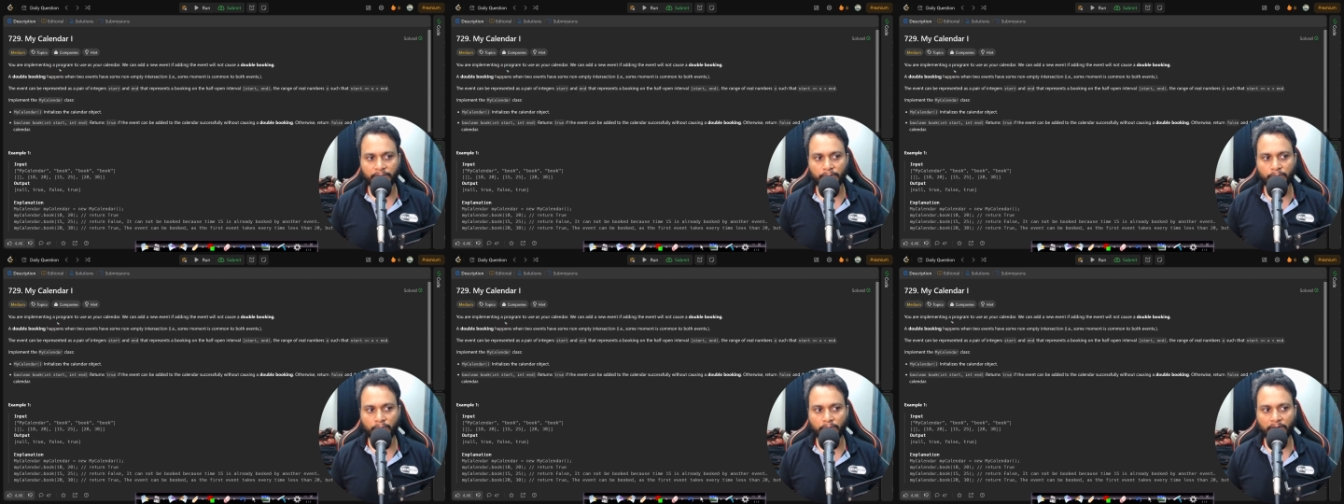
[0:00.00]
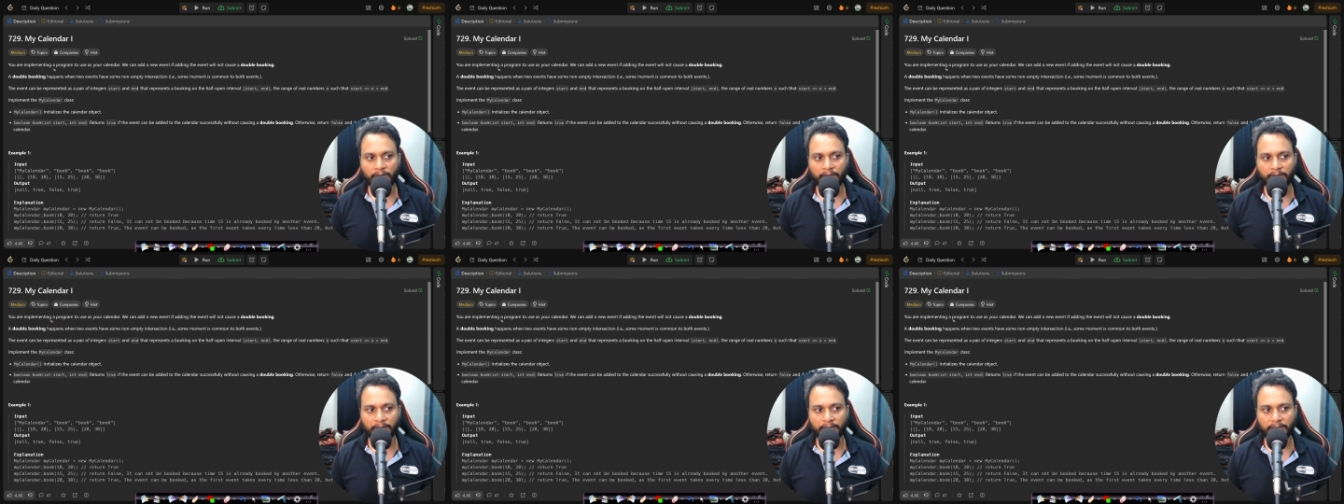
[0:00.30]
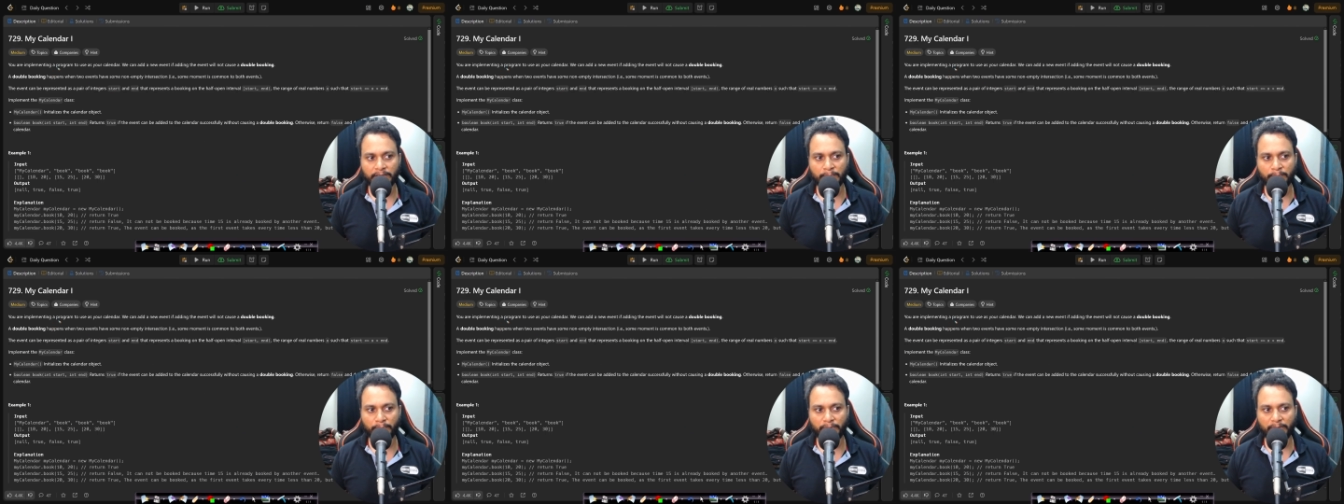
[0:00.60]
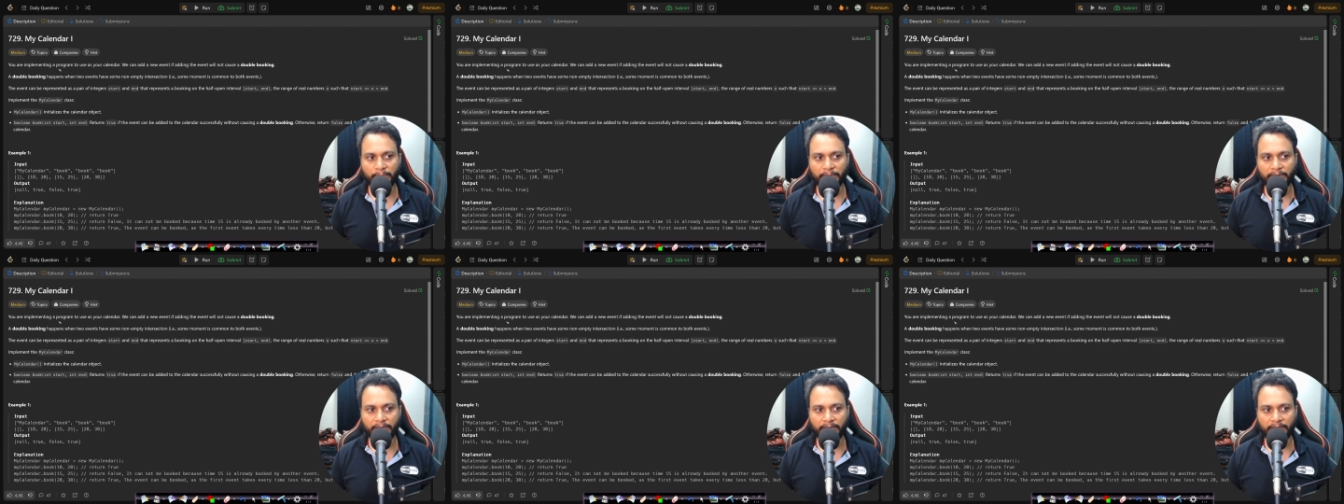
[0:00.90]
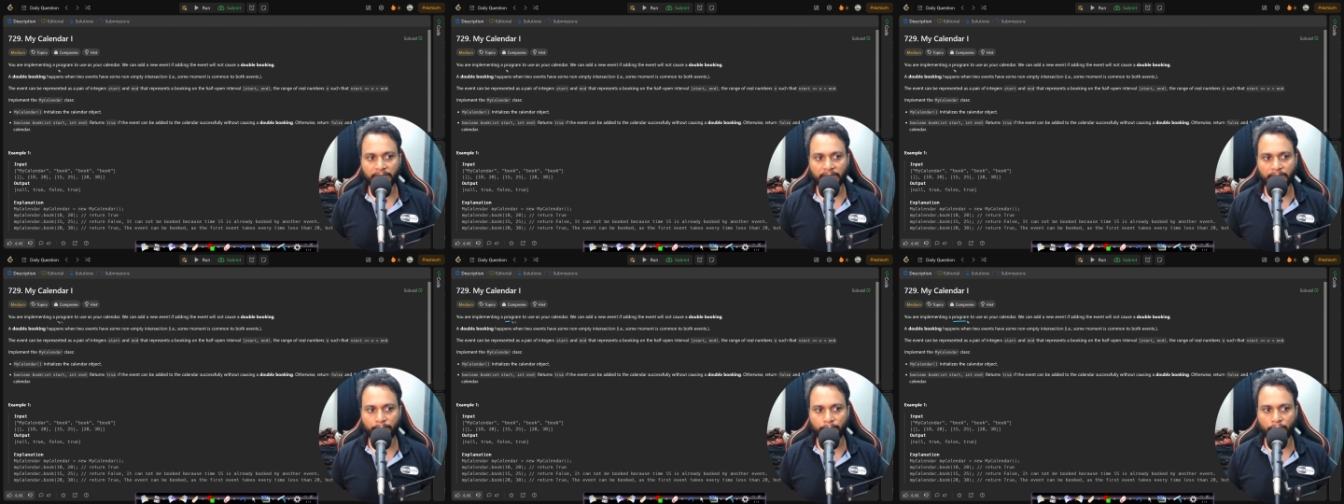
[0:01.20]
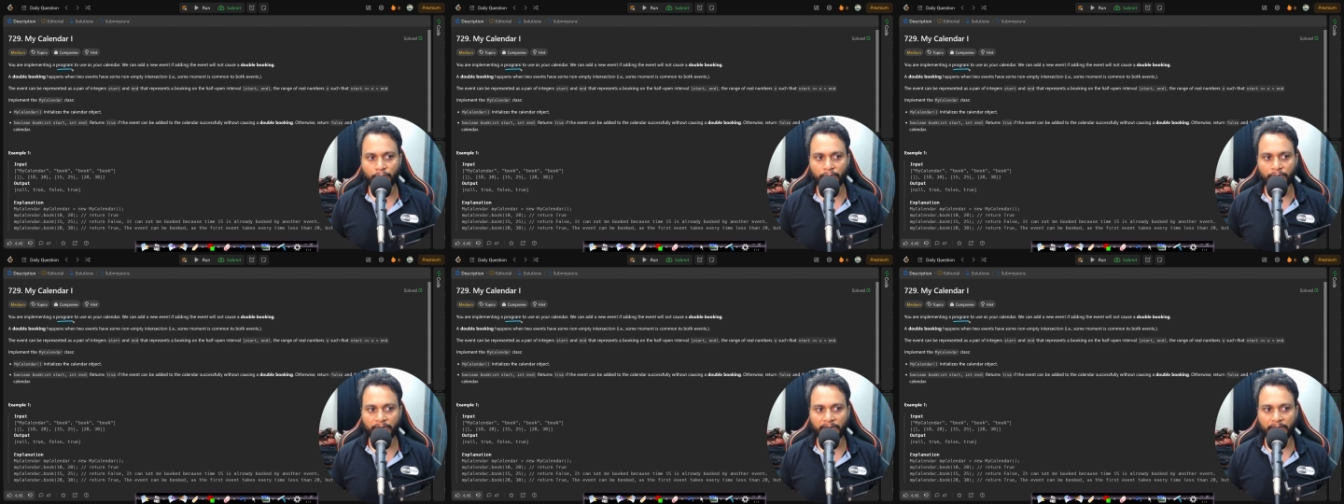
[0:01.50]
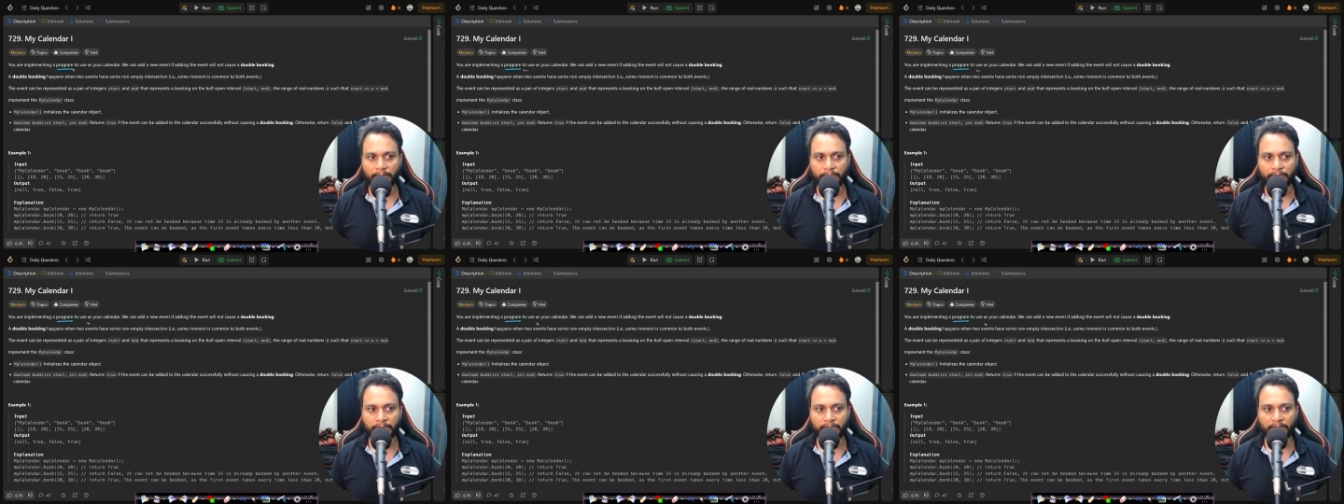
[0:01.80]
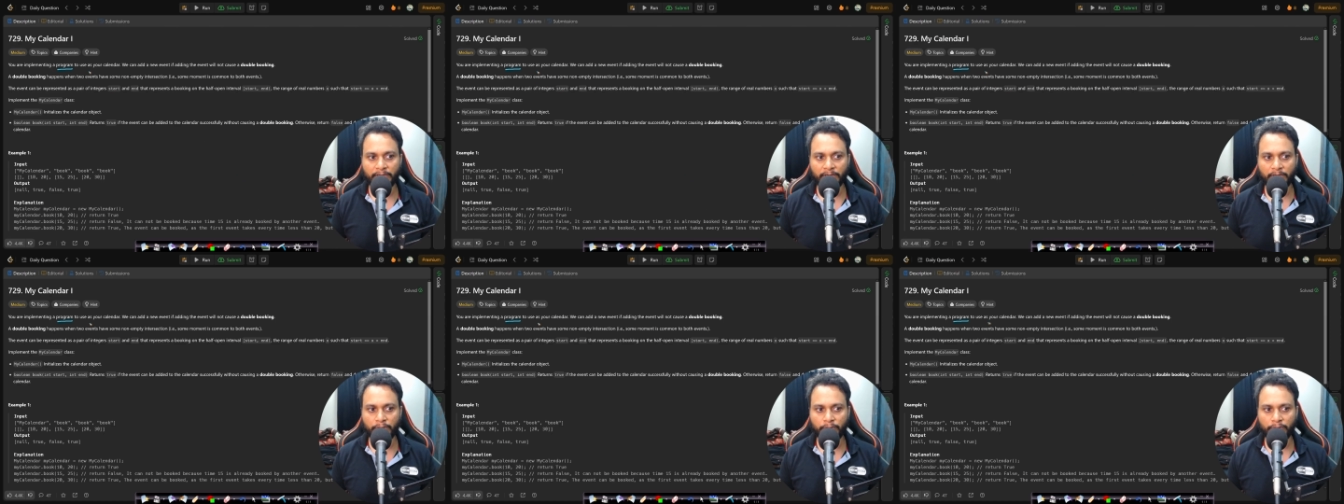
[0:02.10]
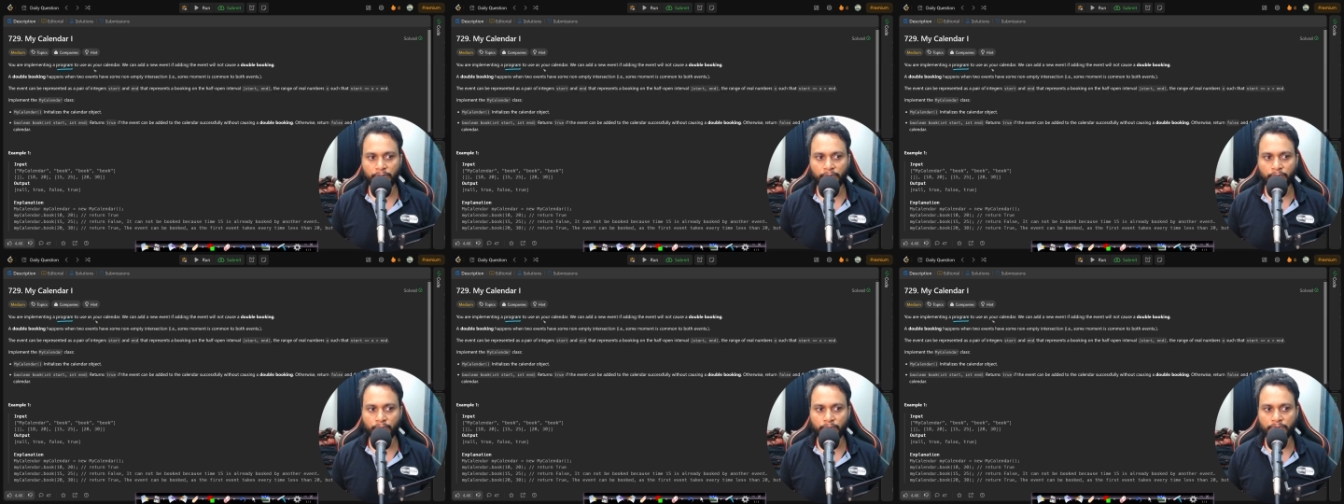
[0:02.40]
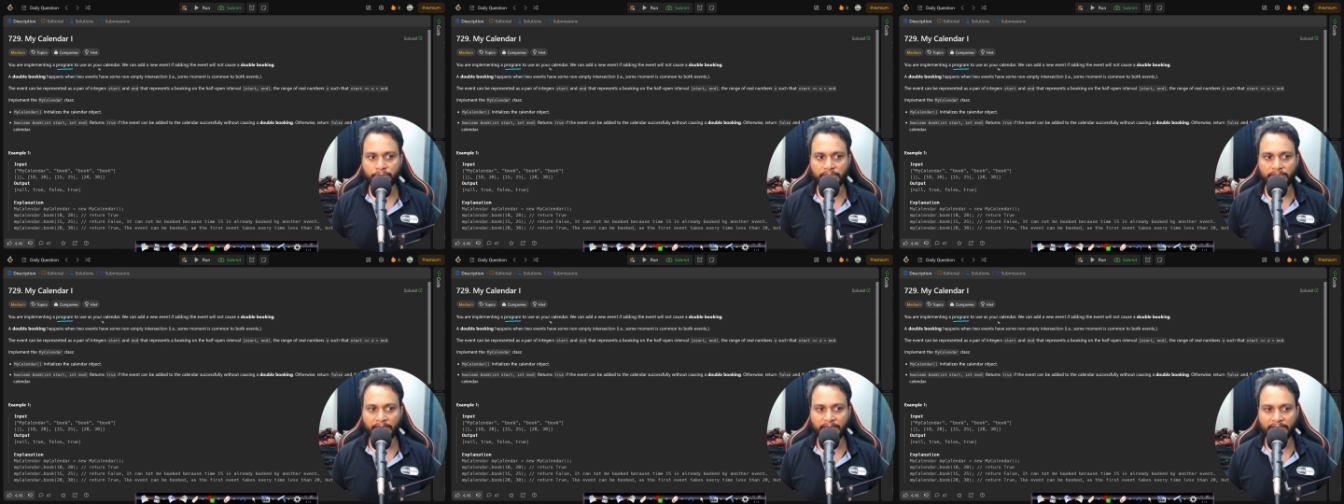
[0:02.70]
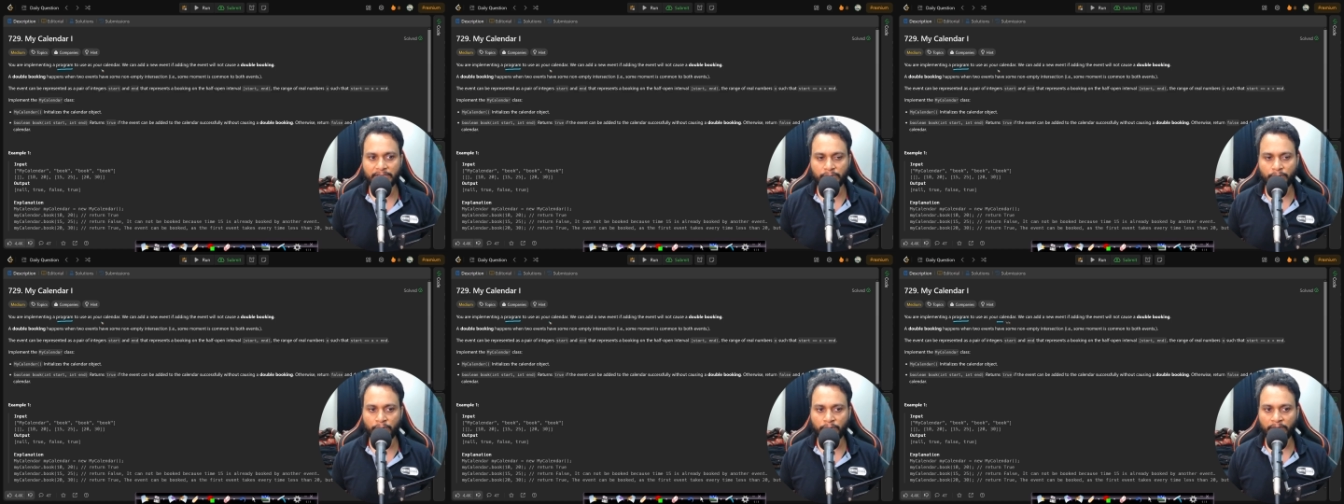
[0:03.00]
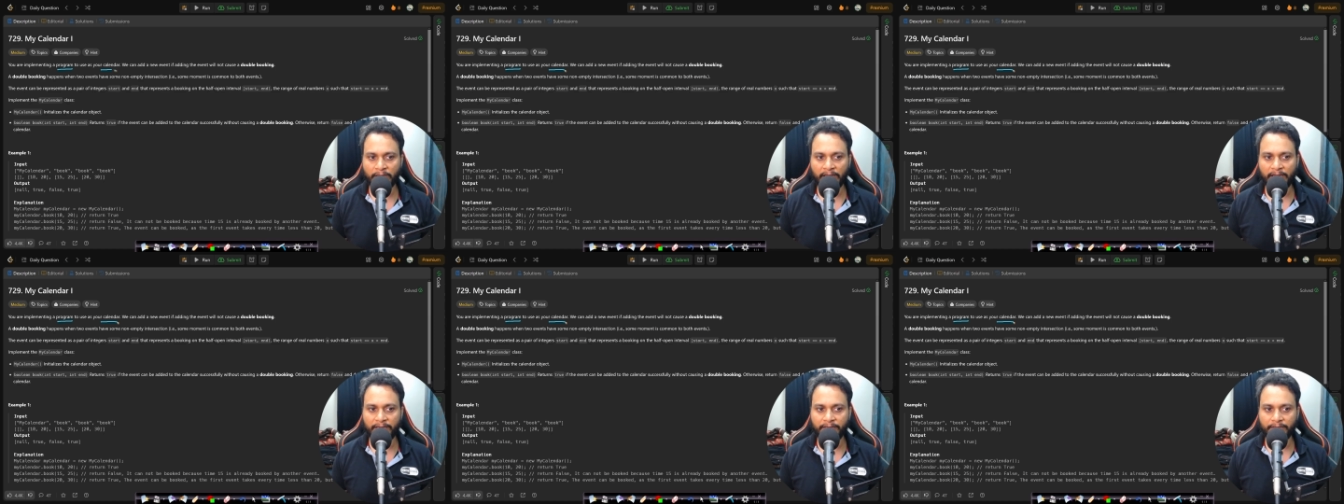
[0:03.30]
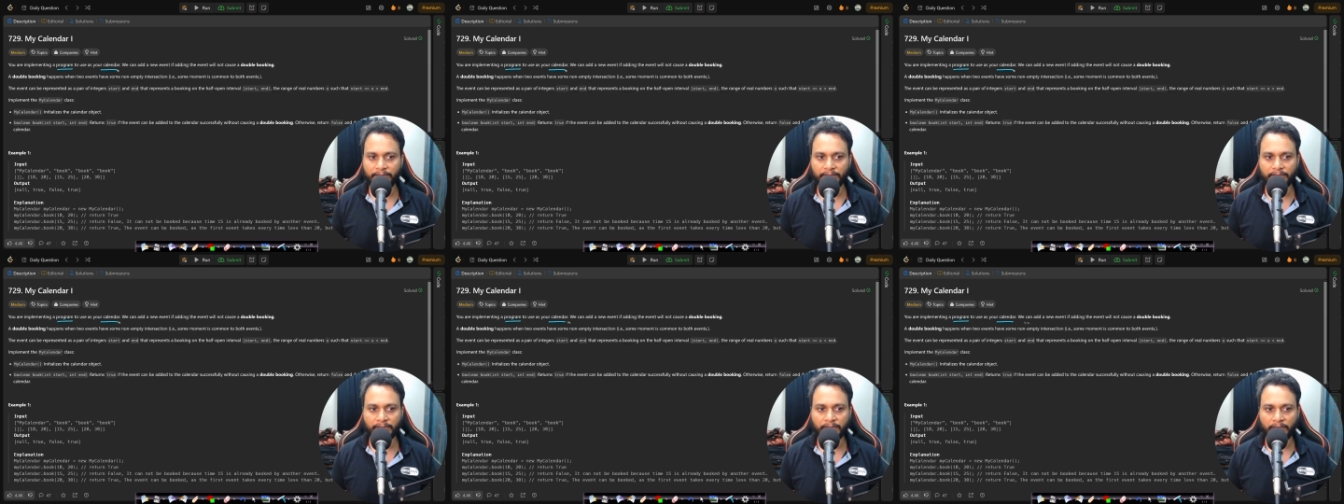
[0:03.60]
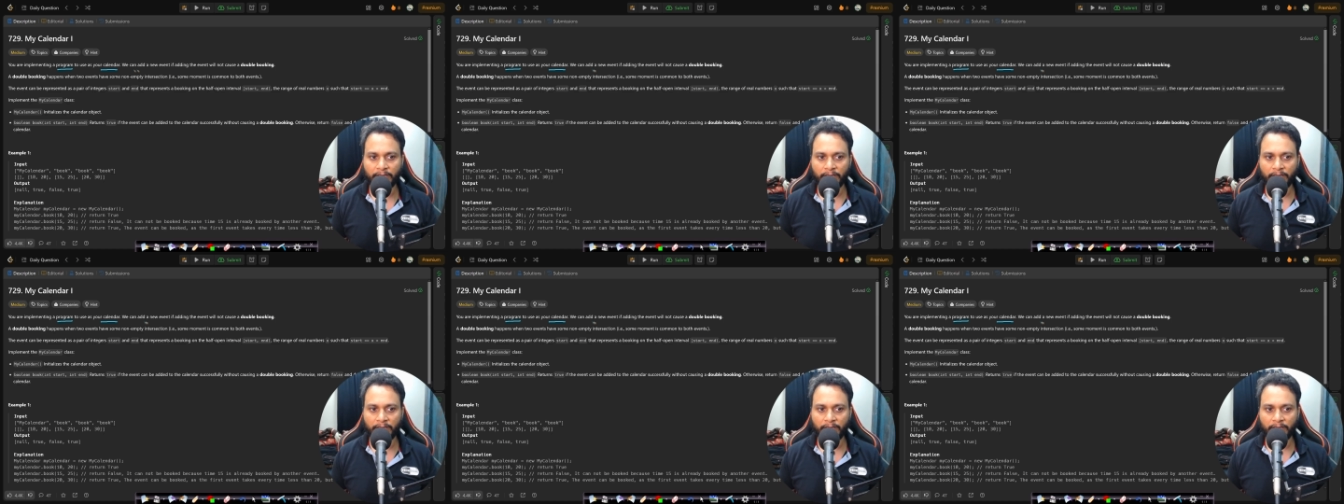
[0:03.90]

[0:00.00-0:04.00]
you are implementing a program to use as your calendar